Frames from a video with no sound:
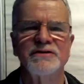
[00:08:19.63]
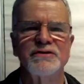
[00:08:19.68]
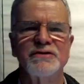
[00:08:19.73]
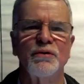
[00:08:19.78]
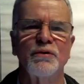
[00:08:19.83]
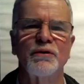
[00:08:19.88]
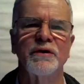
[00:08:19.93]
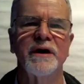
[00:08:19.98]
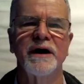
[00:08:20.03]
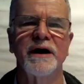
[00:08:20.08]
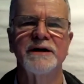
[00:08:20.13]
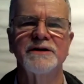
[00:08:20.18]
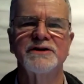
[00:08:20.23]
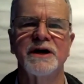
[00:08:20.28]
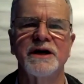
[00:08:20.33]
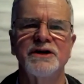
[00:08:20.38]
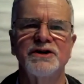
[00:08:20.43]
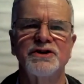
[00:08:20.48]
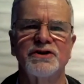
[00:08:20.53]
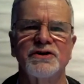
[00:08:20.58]

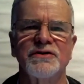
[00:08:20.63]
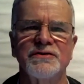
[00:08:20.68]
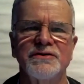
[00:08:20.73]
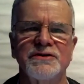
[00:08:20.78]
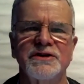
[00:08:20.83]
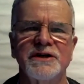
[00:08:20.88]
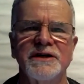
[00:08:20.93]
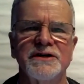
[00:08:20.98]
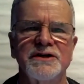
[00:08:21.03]
organizations in